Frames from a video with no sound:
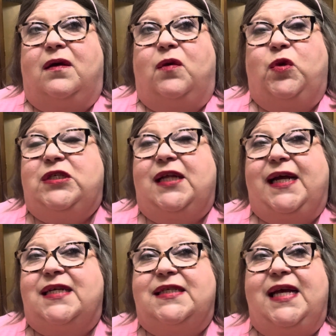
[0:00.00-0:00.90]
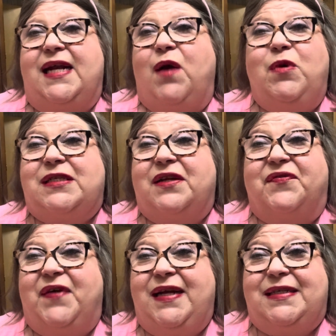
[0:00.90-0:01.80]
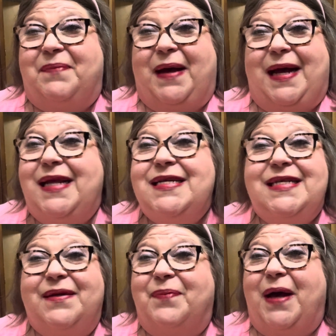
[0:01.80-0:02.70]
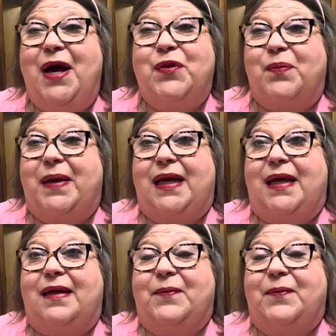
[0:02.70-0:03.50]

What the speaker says: Which, like I said, I wasn't affected by it. It didn't bother me.